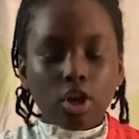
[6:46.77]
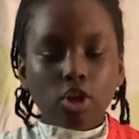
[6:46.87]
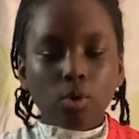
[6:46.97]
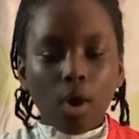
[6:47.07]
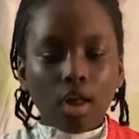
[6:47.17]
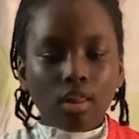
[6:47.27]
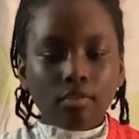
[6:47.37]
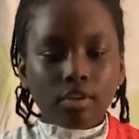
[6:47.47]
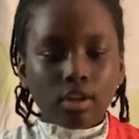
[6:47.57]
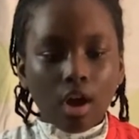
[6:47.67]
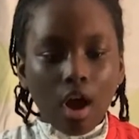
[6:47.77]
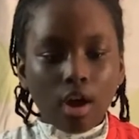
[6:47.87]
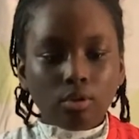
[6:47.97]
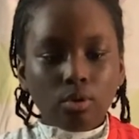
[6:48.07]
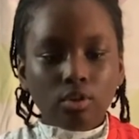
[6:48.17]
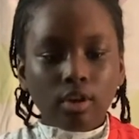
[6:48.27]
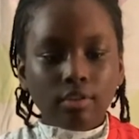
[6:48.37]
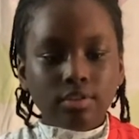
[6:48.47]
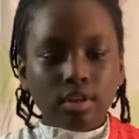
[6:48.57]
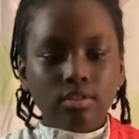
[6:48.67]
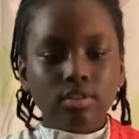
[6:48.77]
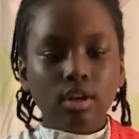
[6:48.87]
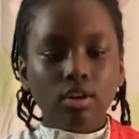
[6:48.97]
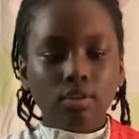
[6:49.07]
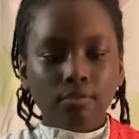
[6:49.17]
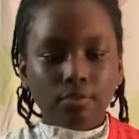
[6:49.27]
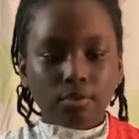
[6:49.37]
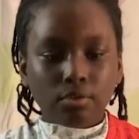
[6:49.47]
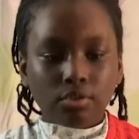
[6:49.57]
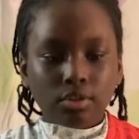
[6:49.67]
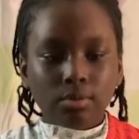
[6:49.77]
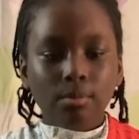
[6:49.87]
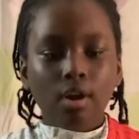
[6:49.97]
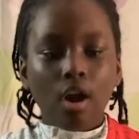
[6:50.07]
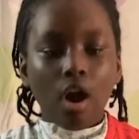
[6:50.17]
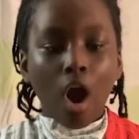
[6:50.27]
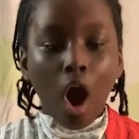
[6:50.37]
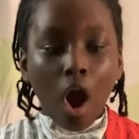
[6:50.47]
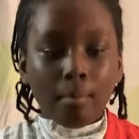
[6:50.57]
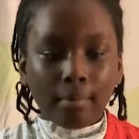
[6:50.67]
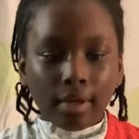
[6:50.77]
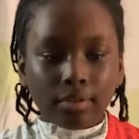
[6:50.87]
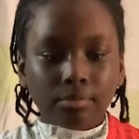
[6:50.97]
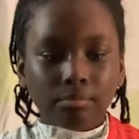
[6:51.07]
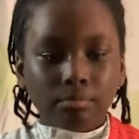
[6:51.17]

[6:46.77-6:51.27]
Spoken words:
You are a loving God who gives us food. Amen.